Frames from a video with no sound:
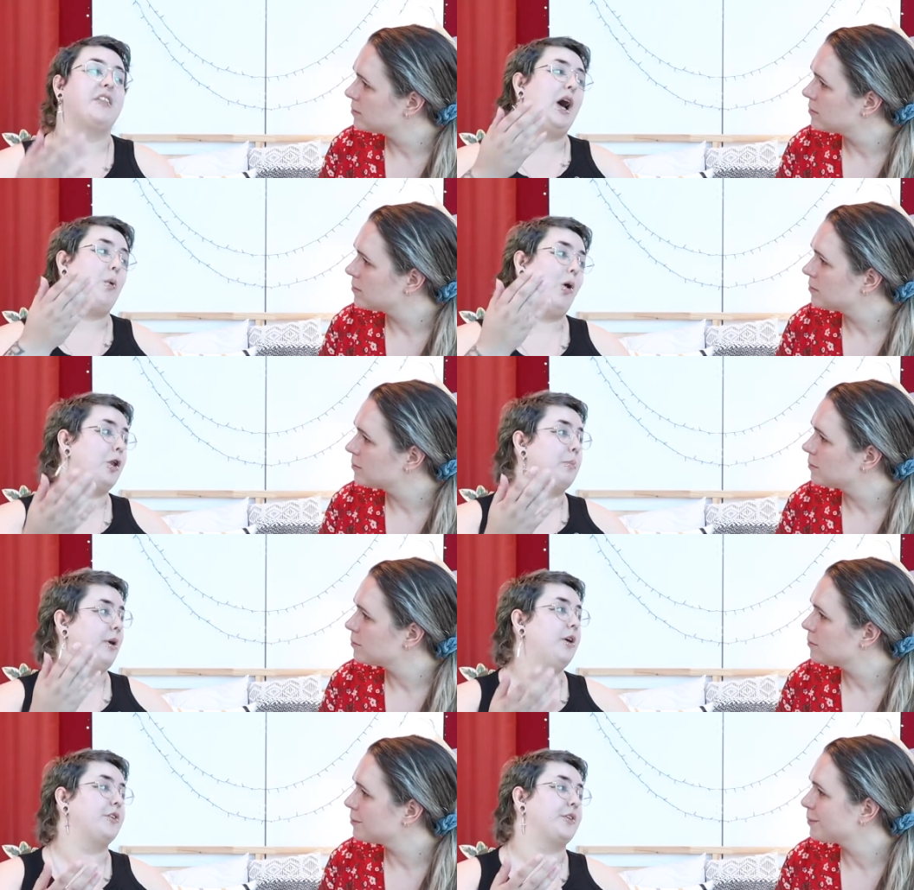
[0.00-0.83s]
Speaker 1: that one
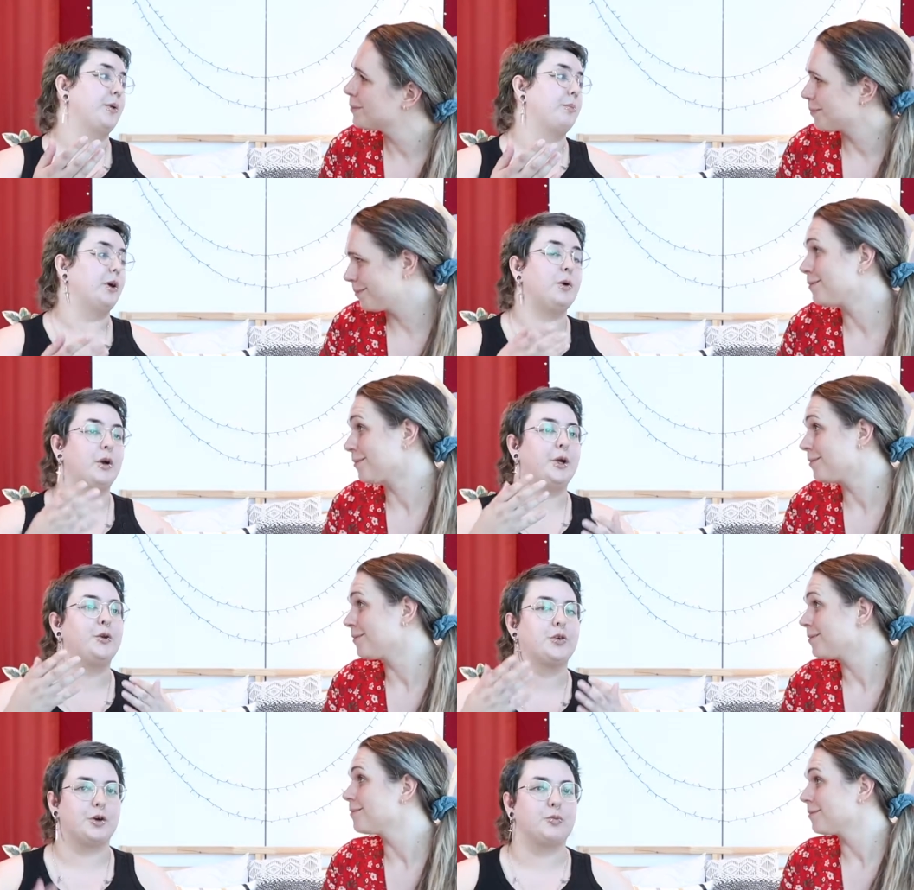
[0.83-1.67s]
person, but what you
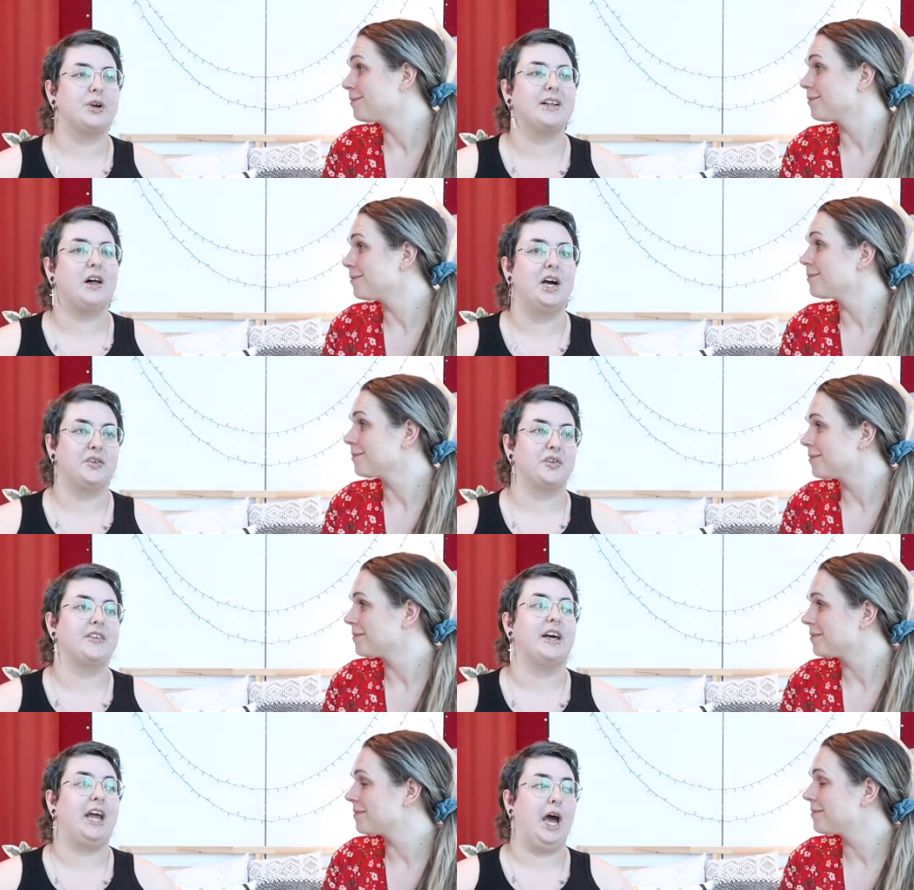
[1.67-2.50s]
don't realize is
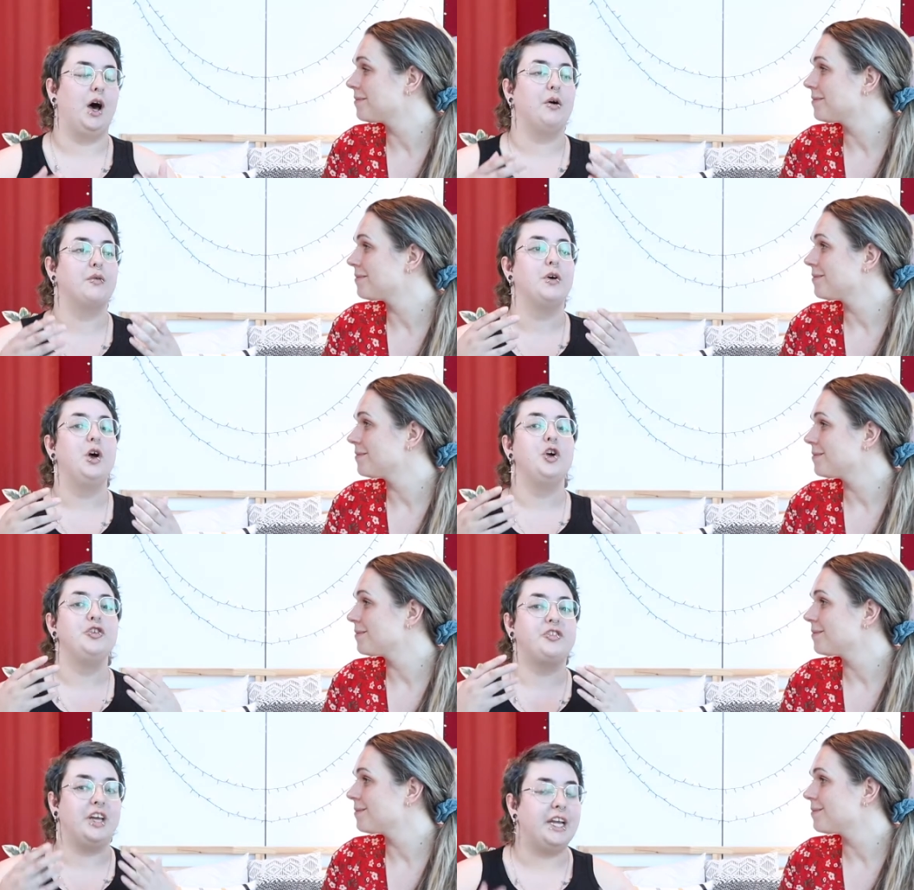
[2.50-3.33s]
they have
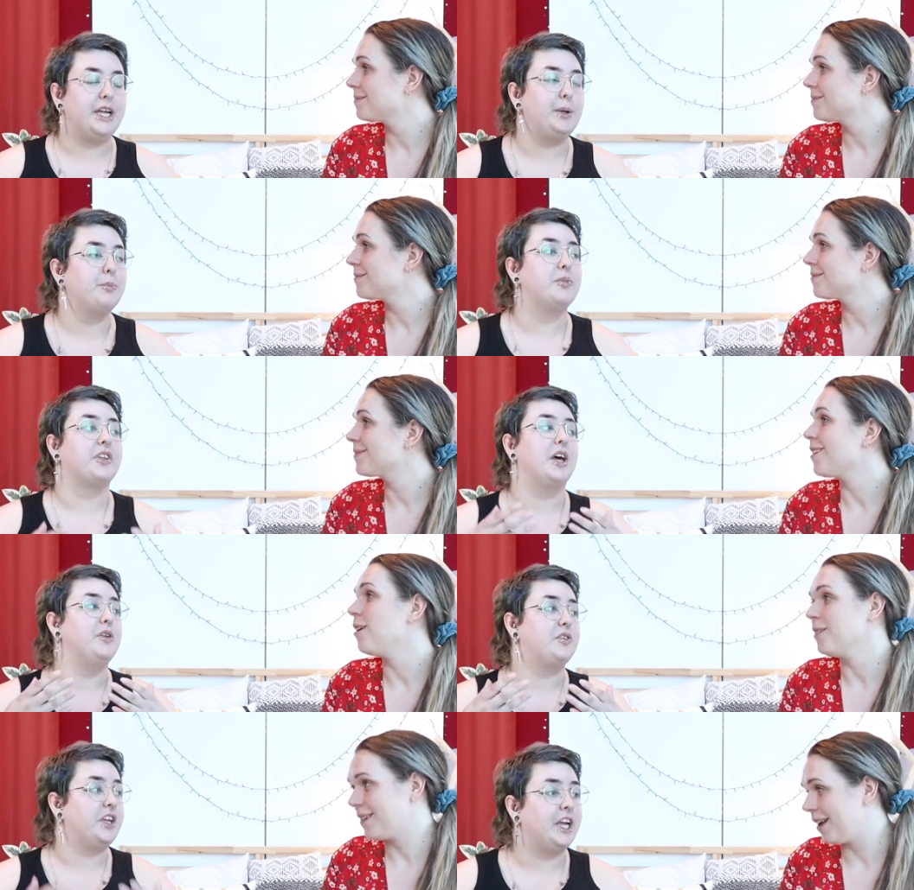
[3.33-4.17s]
teams
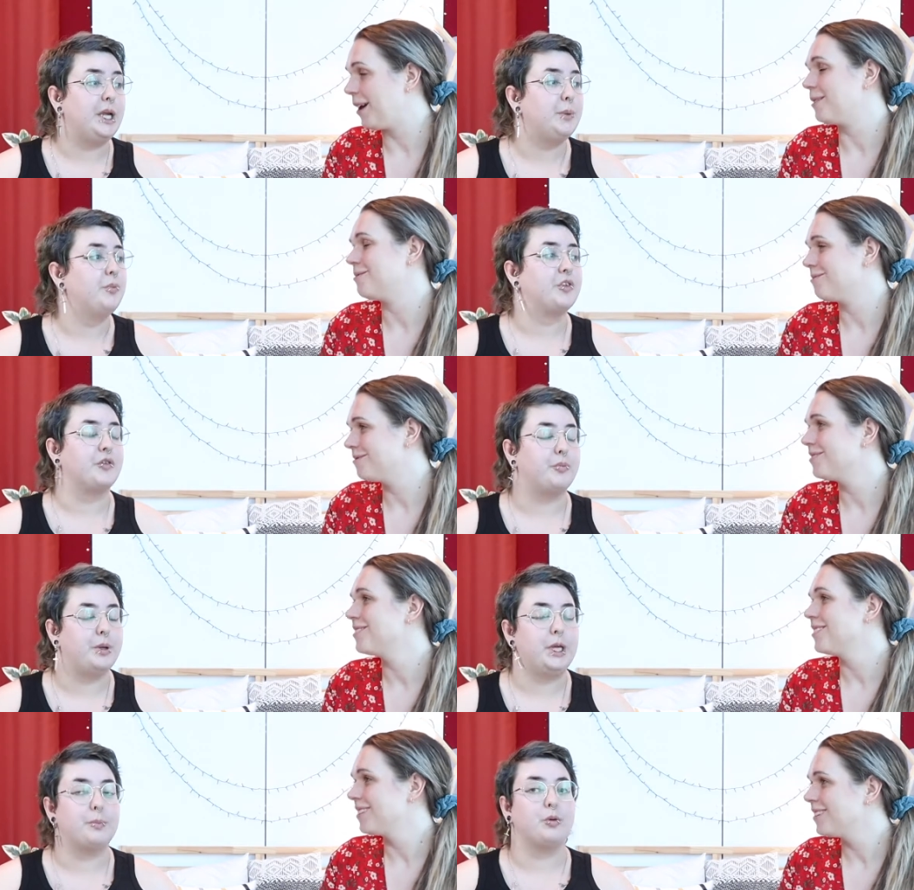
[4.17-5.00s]
and teams yeah. of
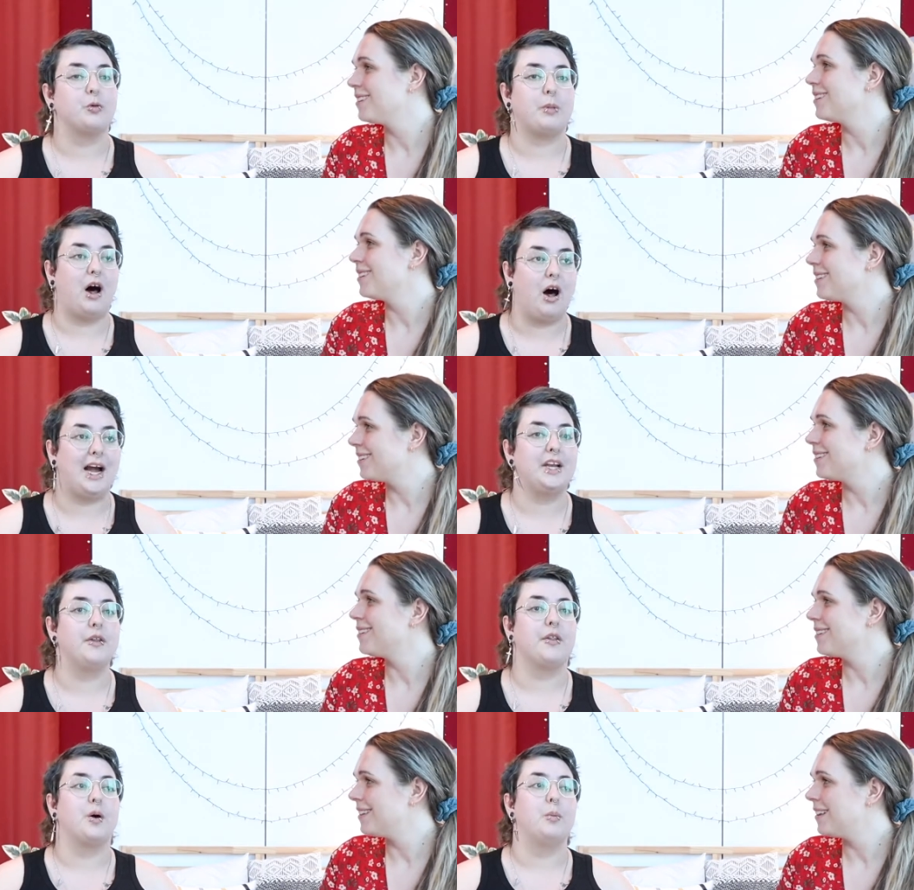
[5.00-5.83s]
people
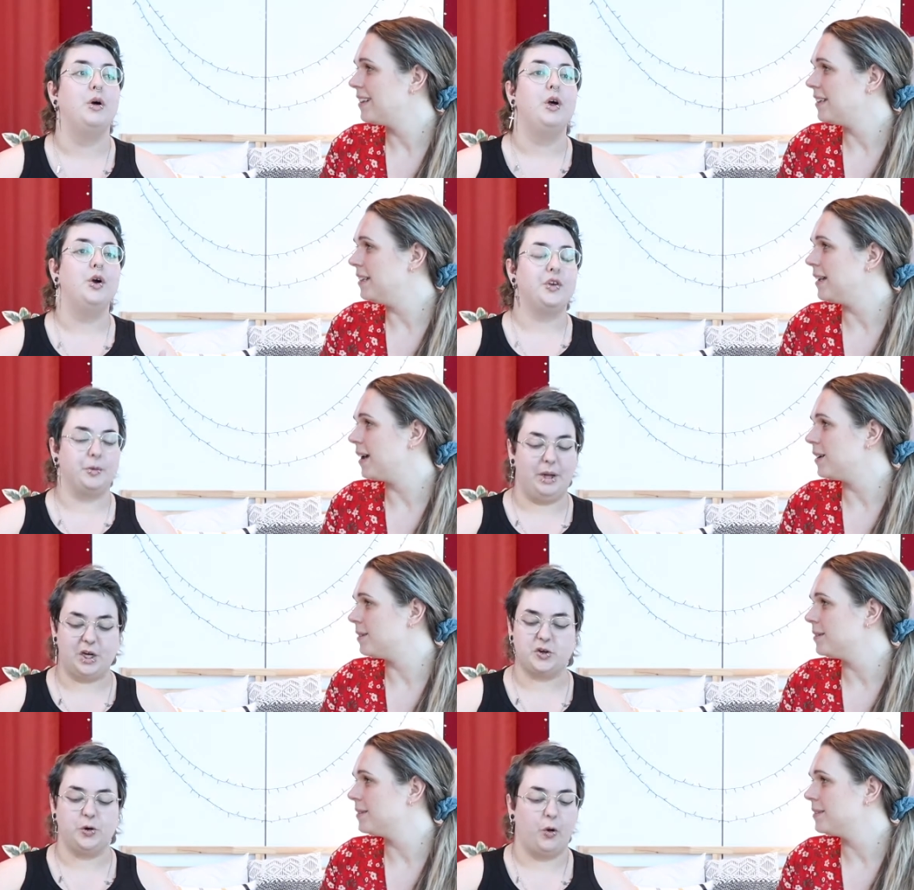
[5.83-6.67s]
behind them yeah. to make
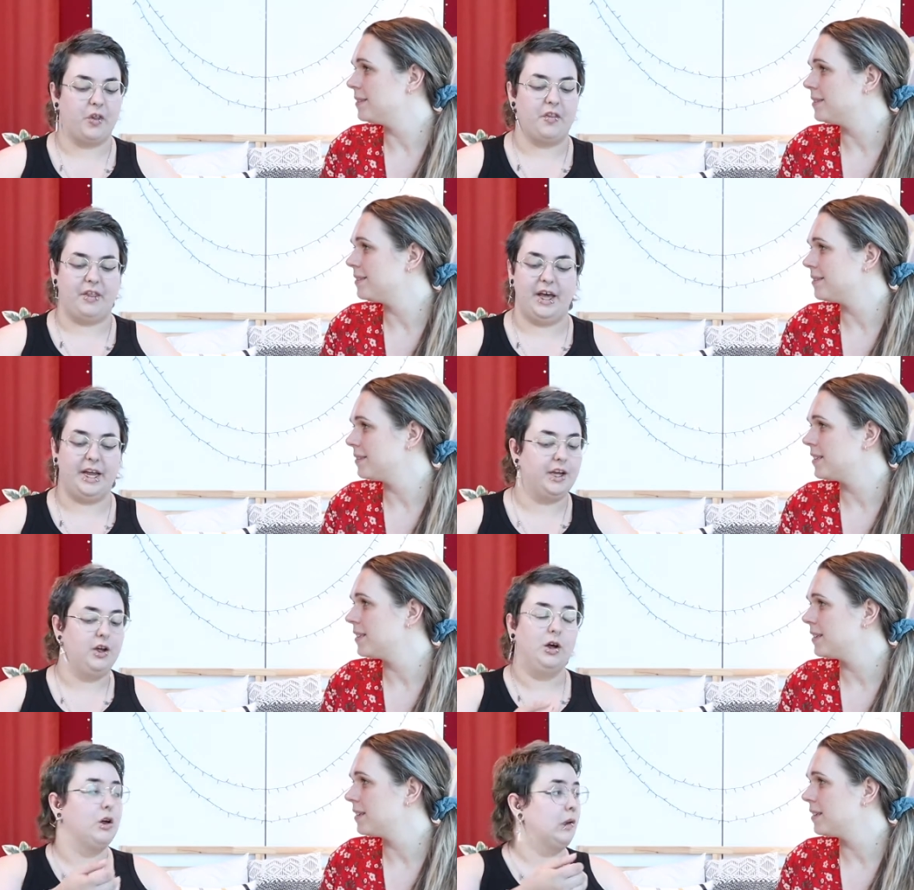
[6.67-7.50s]
sure that they
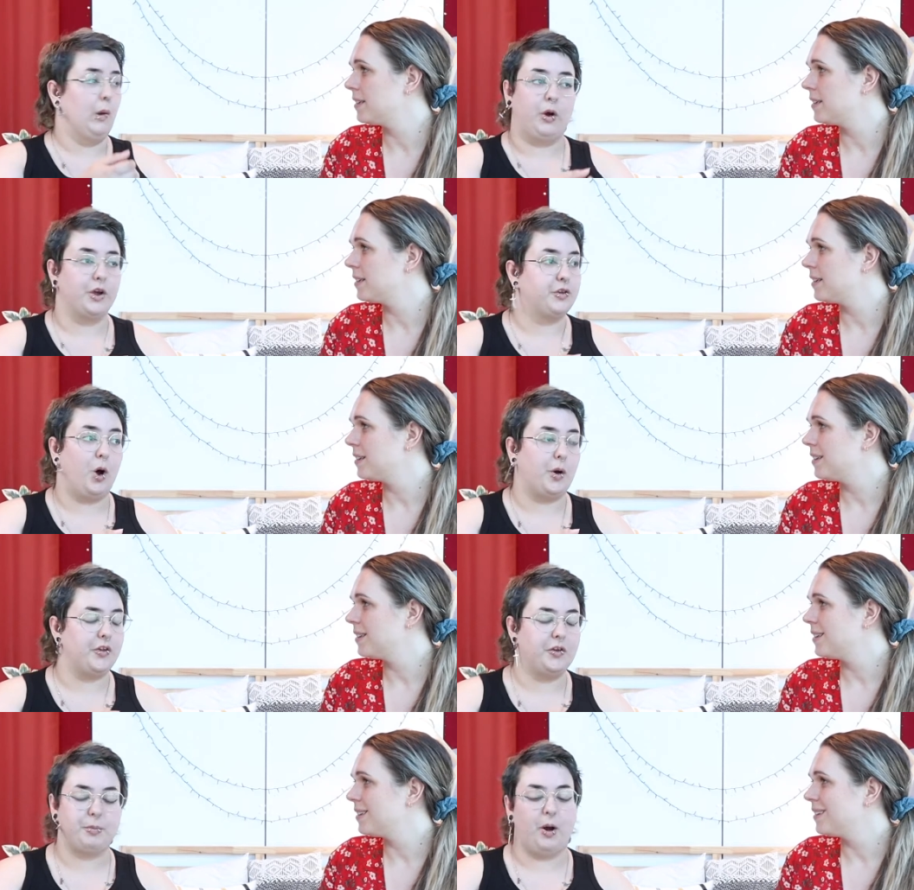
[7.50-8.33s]
look as hot
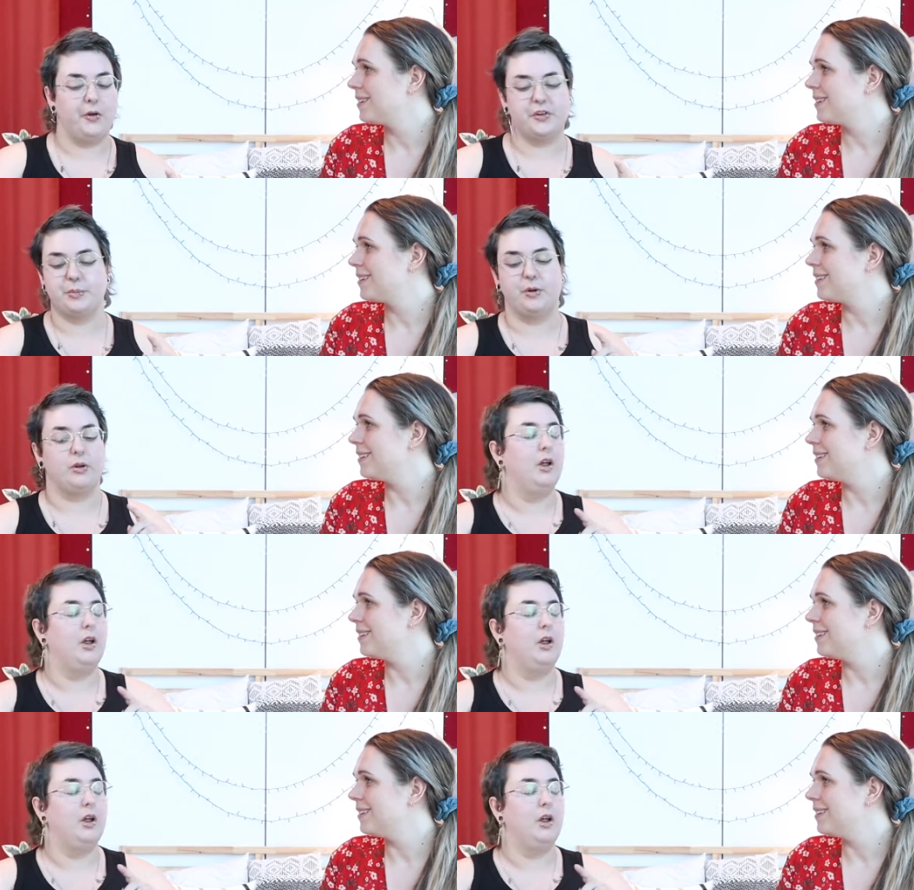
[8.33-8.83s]
as possible.